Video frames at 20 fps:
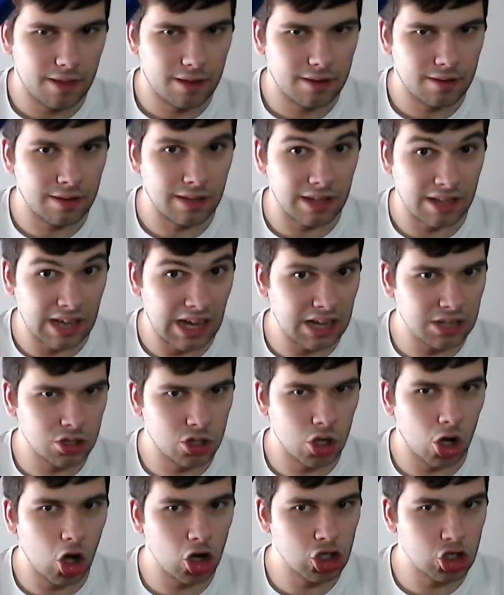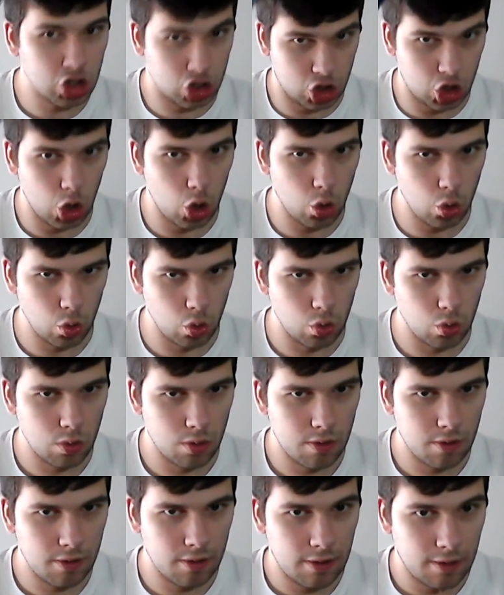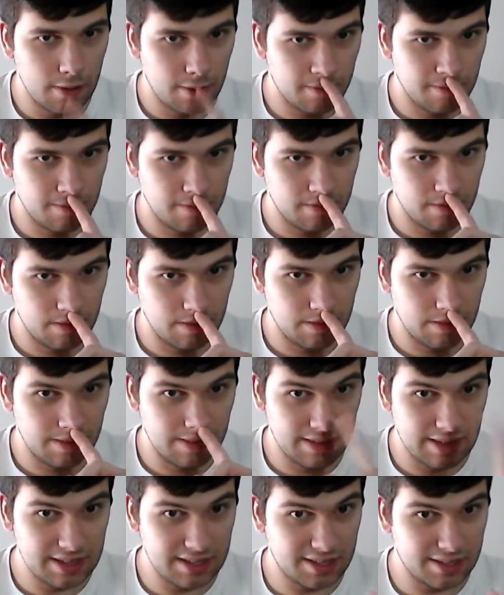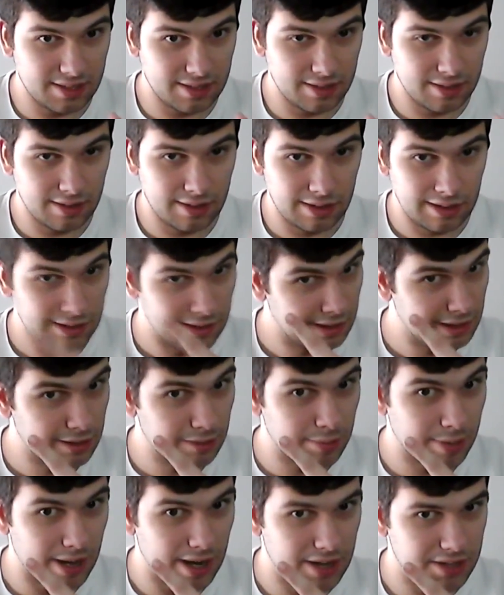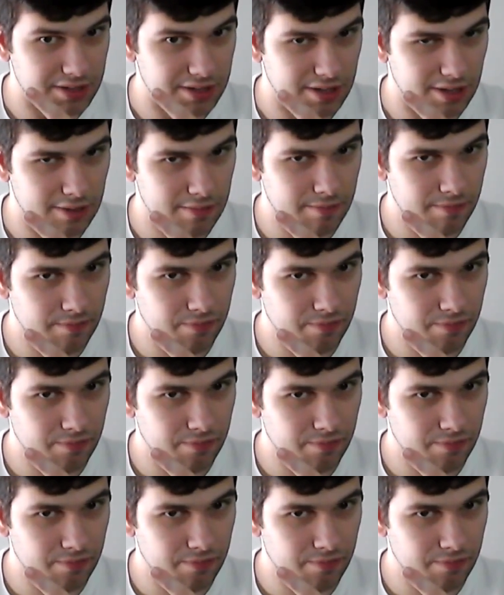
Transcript: the GunCon 2. This little bastard